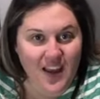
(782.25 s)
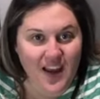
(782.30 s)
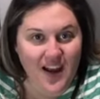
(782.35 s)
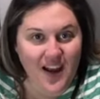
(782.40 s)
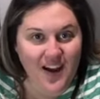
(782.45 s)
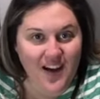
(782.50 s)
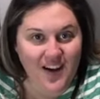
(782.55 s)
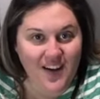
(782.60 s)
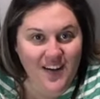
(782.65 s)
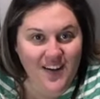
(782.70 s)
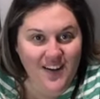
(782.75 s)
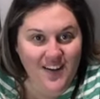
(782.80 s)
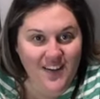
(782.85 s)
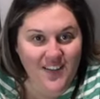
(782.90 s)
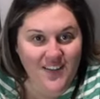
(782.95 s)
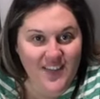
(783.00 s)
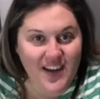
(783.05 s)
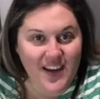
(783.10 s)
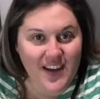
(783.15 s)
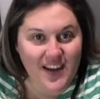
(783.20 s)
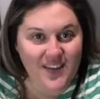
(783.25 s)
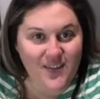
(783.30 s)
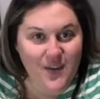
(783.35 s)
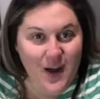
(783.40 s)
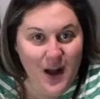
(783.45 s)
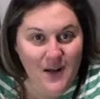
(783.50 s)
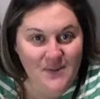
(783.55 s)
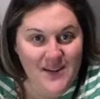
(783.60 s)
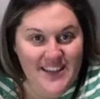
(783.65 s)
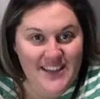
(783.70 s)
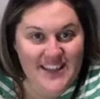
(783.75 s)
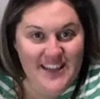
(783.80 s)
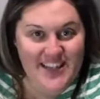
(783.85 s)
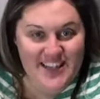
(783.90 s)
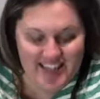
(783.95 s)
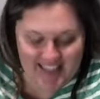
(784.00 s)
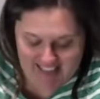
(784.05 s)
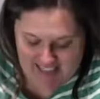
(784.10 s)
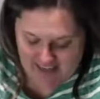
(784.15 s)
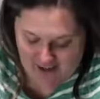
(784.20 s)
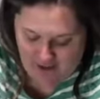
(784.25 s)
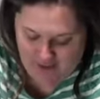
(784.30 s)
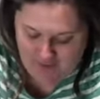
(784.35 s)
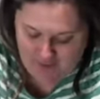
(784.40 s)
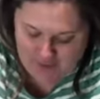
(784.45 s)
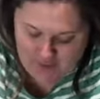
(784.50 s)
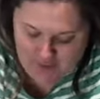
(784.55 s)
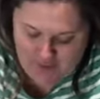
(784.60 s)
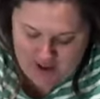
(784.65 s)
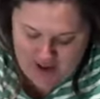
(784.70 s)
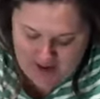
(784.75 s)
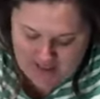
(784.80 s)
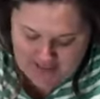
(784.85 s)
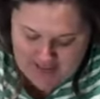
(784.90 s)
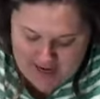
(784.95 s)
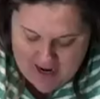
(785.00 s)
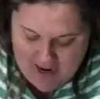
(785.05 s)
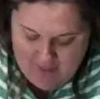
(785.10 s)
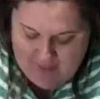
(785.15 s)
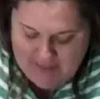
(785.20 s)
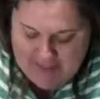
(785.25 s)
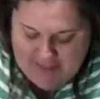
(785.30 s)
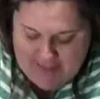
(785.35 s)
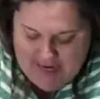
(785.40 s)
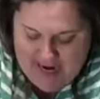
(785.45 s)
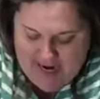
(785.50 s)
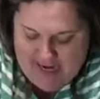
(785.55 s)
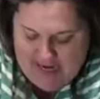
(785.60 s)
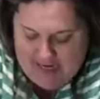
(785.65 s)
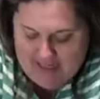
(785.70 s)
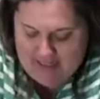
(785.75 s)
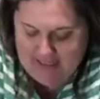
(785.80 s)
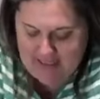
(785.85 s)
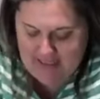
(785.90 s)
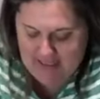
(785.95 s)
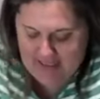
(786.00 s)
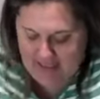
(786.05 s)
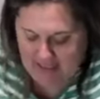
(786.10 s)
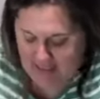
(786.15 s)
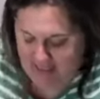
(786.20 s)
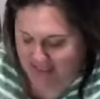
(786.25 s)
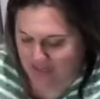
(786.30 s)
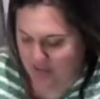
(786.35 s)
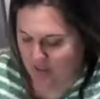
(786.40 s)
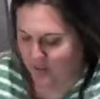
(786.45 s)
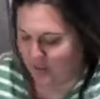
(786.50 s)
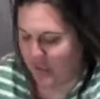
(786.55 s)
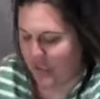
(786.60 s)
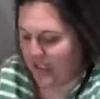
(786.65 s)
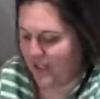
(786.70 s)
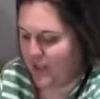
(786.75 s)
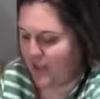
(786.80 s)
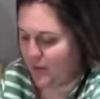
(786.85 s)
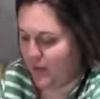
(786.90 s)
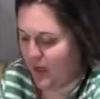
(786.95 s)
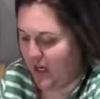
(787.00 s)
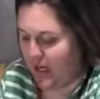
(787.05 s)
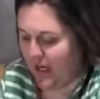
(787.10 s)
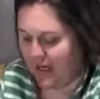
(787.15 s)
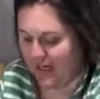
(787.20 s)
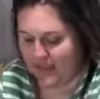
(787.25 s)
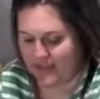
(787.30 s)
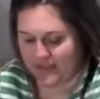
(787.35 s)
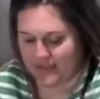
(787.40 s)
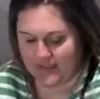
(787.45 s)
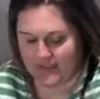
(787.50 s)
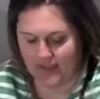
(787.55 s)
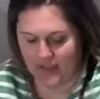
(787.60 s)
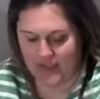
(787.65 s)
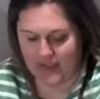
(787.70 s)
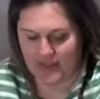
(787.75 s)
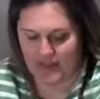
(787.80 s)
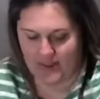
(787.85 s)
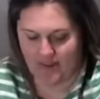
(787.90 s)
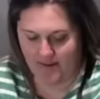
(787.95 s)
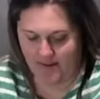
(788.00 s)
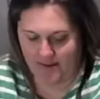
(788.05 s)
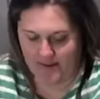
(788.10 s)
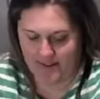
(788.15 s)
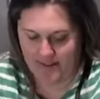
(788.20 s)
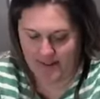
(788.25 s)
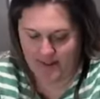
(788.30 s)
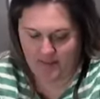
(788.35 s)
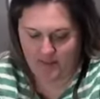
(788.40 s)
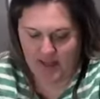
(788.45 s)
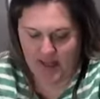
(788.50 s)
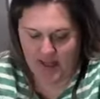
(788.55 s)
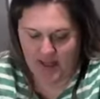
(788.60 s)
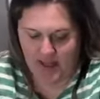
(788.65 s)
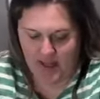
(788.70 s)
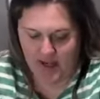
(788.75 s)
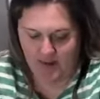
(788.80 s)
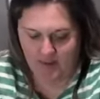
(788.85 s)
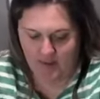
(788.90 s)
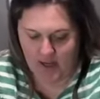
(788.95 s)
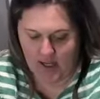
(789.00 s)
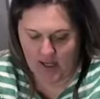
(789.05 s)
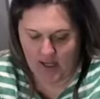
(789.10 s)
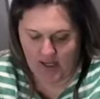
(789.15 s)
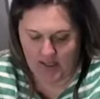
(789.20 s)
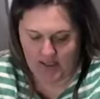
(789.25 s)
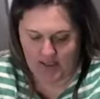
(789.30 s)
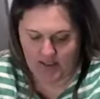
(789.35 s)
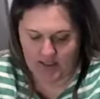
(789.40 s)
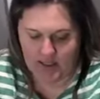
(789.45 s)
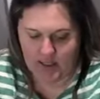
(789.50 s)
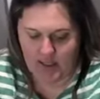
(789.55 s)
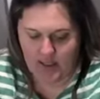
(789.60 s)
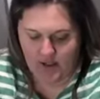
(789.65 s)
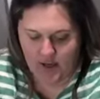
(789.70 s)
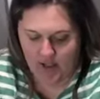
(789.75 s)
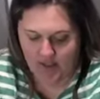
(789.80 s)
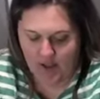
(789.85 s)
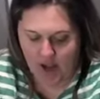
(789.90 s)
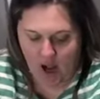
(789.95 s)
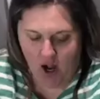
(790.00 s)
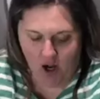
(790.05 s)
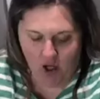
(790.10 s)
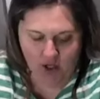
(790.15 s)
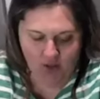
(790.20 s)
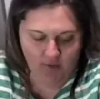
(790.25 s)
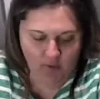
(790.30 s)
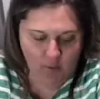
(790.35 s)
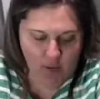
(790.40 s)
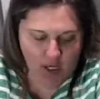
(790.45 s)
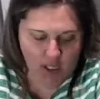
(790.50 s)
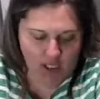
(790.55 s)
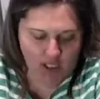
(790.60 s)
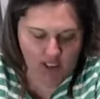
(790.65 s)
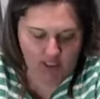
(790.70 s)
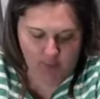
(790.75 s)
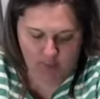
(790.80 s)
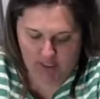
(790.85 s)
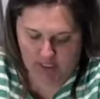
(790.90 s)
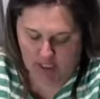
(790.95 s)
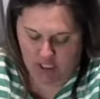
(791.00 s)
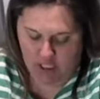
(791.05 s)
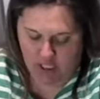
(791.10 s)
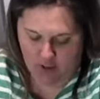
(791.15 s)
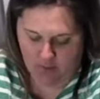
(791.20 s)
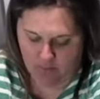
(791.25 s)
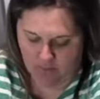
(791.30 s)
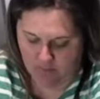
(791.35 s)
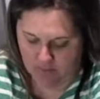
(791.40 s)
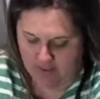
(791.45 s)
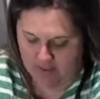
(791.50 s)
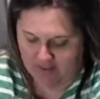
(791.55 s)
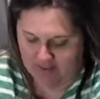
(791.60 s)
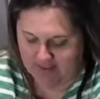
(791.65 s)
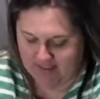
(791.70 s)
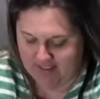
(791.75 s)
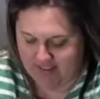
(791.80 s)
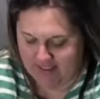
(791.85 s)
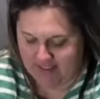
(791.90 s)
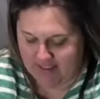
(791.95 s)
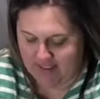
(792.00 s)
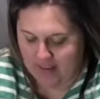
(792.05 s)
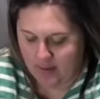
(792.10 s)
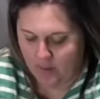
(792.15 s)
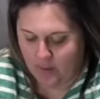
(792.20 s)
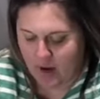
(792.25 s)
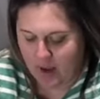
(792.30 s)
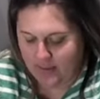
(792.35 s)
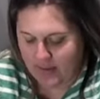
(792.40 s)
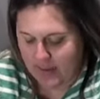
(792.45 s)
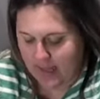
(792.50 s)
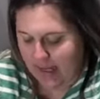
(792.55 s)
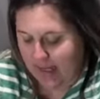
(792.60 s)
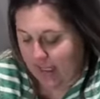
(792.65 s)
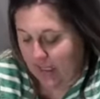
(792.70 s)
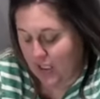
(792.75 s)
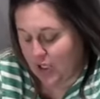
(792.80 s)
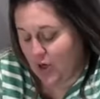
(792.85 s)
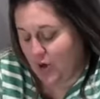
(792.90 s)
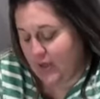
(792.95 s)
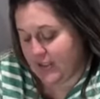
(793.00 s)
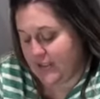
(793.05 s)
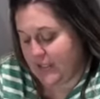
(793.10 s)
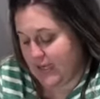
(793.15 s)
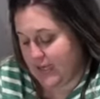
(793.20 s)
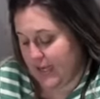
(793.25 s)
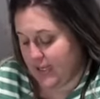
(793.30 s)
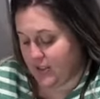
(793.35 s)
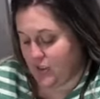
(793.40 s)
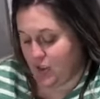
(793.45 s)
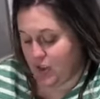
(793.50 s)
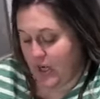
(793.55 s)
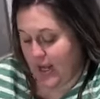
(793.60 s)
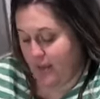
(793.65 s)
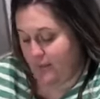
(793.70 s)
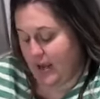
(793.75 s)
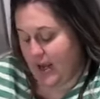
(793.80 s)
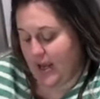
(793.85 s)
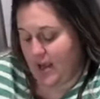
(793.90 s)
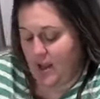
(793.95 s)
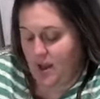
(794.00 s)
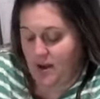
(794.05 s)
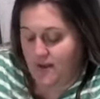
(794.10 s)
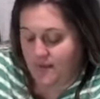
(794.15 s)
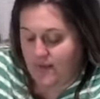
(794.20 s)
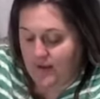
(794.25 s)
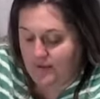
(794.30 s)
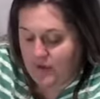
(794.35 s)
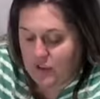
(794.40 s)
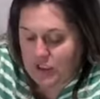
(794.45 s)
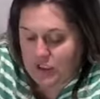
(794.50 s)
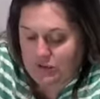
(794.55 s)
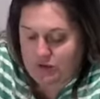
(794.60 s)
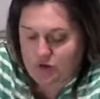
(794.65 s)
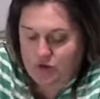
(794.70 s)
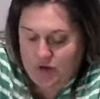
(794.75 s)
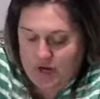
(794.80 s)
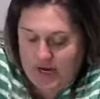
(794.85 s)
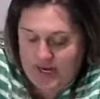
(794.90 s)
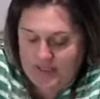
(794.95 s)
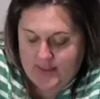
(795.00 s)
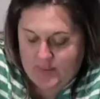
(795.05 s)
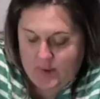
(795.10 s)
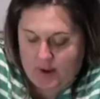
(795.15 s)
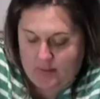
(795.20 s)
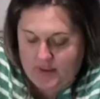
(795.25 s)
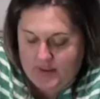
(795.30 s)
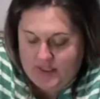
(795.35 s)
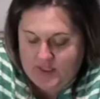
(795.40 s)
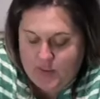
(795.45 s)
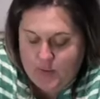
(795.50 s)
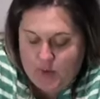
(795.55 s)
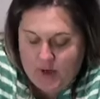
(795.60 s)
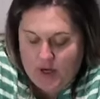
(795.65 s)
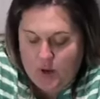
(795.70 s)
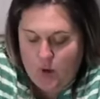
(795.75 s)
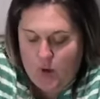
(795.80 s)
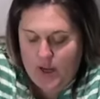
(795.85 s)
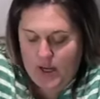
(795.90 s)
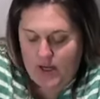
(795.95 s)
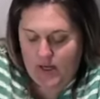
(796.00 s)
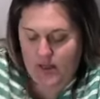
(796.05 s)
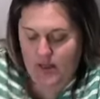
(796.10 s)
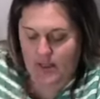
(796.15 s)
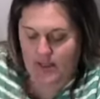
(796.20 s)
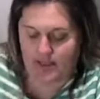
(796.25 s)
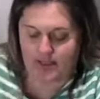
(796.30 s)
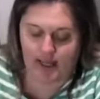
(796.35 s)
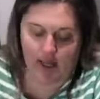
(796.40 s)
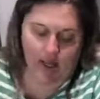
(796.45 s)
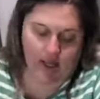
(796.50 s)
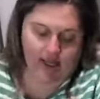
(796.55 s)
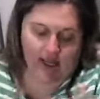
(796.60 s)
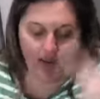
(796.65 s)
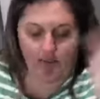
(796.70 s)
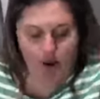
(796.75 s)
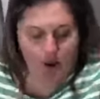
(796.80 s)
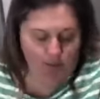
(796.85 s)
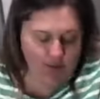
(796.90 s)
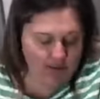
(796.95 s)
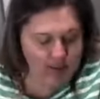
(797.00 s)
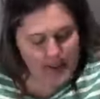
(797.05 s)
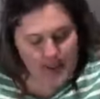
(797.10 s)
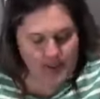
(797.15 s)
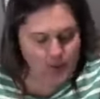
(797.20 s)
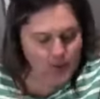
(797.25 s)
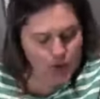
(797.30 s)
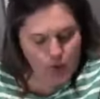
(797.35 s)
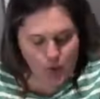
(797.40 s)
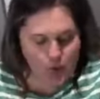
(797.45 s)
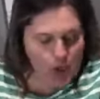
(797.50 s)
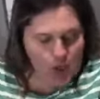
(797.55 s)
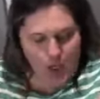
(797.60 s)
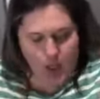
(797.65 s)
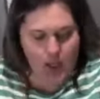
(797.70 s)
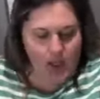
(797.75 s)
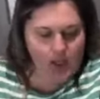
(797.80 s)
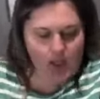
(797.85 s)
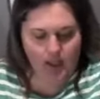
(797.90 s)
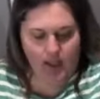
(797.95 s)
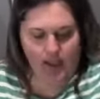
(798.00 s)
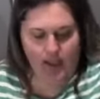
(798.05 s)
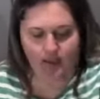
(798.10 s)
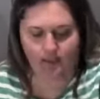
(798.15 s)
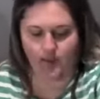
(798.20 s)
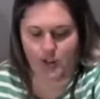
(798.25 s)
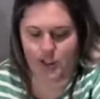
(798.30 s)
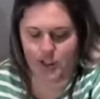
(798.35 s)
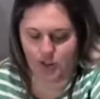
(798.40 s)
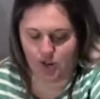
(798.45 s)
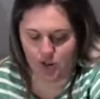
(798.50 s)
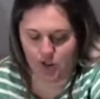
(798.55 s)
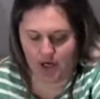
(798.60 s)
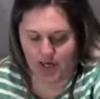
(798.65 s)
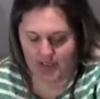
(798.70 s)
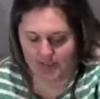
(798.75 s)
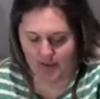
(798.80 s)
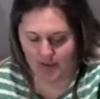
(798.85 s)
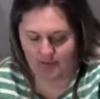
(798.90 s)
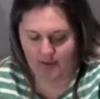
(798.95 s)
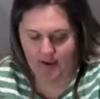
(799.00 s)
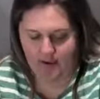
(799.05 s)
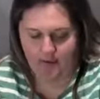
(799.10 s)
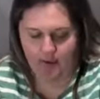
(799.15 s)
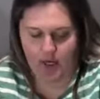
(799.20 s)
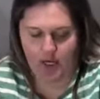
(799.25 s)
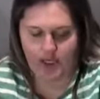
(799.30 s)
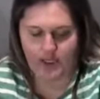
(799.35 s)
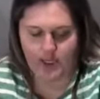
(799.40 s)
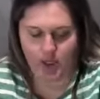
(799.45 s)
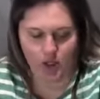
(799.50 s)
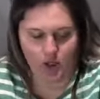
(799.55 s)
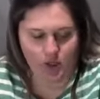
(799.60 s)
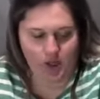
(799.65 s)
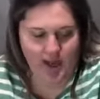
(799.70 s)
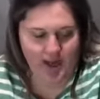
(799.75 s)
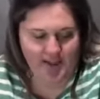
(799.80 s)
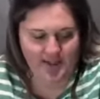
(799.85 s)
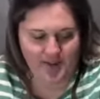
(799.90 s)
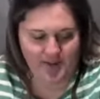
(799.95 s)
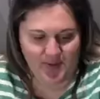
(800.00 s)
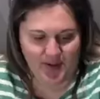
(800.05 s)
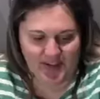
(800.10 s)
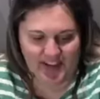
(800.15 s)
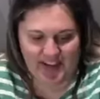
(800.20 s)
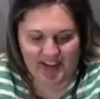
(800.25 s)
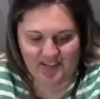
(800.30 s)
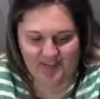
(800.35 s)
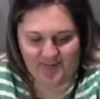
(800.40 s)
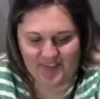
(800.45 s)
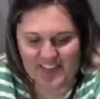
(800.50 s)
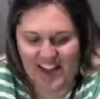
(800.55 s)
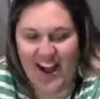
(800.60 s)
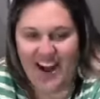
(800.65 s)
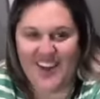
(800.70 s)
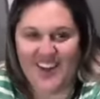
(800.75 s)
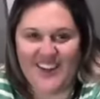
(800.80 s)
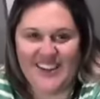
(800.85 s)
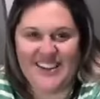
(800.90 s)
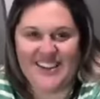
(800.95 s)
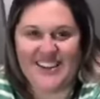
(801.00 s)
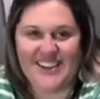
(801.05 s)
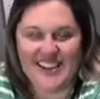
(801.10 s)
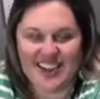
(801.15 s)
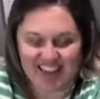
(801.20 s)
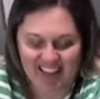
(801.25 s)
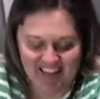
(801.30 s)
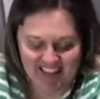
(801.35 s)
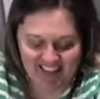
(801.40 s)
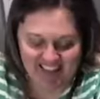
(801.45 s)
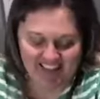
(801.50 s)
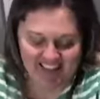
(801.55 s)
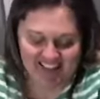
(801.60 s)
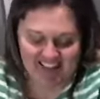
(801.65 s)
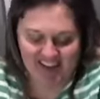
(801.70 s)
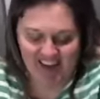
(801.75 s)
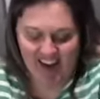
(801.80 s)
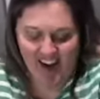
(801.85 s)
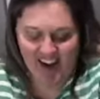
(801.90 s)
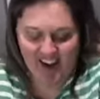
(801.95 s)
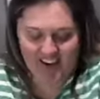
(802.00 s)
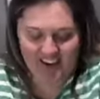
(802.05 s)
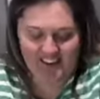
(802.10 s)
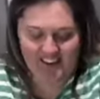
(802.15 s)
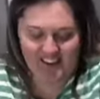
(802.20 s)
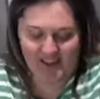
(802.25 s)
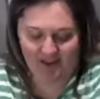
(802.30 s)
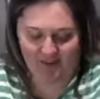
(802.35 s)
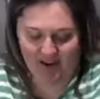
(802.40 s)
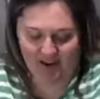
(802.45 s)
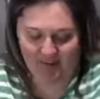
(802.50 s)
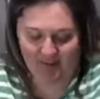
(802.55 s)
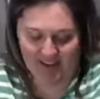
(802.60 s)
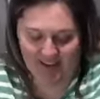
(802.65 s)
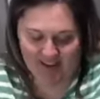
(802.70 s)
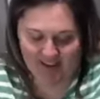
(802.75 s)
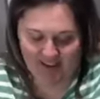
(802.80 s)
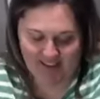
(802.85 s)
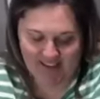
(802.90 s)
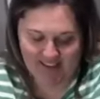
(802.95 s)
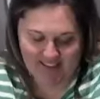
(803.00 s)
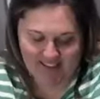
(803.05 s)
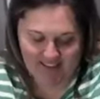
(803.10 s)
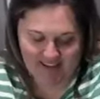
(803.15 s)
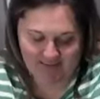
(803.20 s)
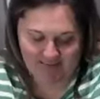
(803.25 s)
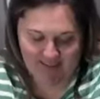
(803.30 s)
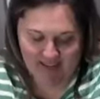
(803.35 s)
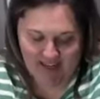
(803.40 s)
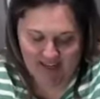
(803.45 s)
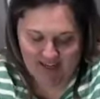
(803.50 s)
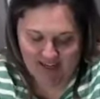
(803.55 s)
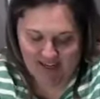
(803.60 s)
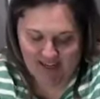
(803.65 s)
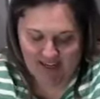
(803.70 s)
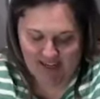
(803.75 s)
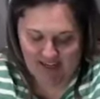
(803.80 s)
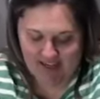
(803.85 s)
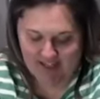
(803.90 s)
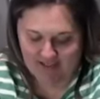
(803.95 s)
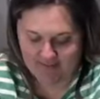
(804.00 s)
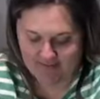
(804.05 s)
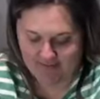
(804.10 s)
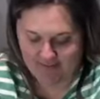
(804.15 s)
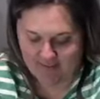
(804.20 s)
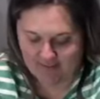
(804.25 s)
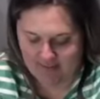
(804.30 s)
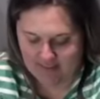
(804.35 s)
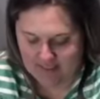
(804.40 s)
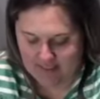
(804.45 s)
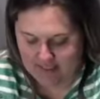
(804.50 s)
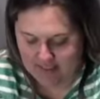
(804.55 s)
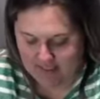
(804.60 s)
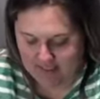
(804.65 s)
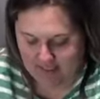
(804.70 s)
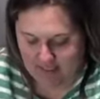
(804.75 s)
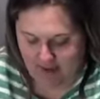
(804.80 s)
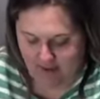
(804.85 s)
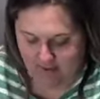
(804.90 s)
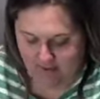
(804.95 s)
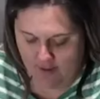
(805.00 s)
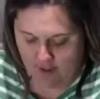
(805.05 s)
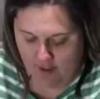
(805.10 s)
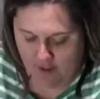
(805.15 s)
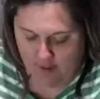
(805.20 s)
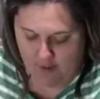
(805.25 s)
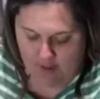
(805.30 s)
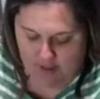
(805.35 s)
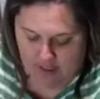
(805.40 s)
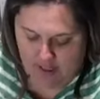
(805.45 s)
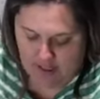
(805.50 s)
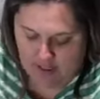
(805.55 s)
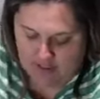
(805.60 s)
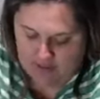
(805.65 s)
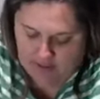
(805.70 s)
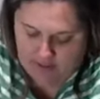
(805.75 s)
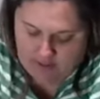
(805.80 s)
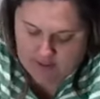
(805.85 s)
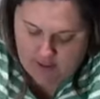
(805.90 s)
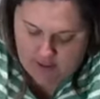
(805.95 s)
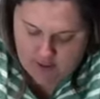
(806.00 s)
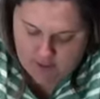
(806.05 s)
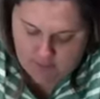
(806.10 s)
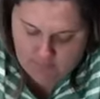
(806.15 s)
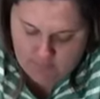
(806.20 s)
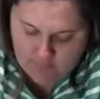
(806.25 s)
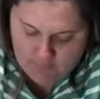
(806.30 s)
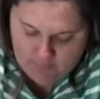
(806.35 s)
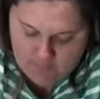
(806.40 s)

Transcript: All right, Robin said she's getting her first box. I'm excited. It's gonna be a good one. It's gonna be a good one. Not that all of them aren't, but probably like, I said yesterday, my favorite tiered tray is probably the spring one, and then until I come out with the Easter one, like every tiered tray is my favorite until the next one comes out. That's honestly probably how it is. I'm like, I love the new thing, so